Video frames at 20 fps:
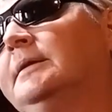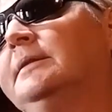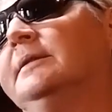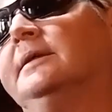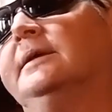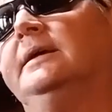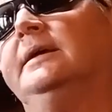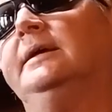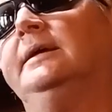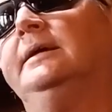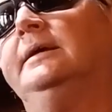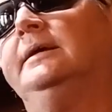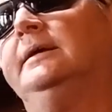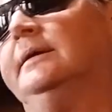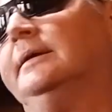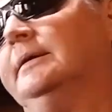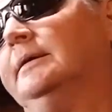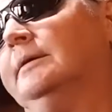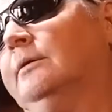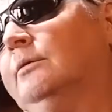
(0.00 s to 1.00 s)

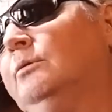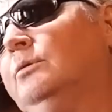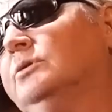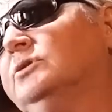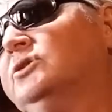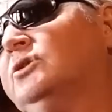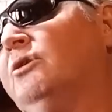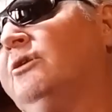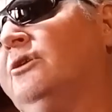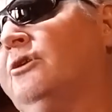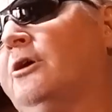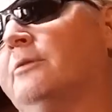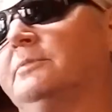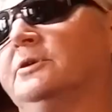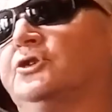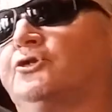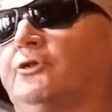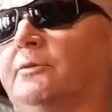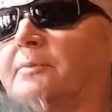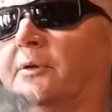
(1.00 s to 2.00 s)
it's got an
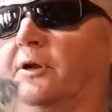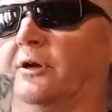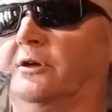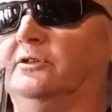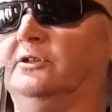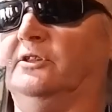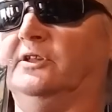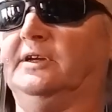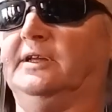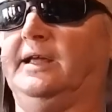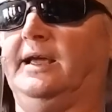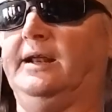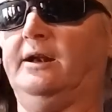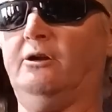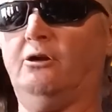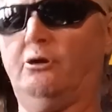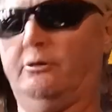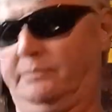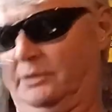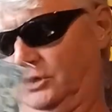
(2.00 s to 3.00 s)
Obi strip on it. I didn't think it had
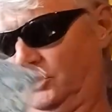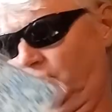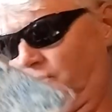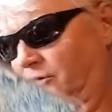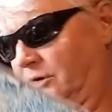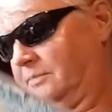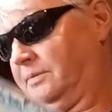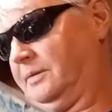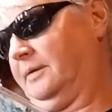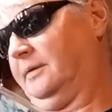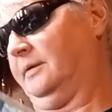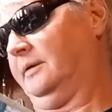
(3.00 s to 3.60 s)
an Obi strip.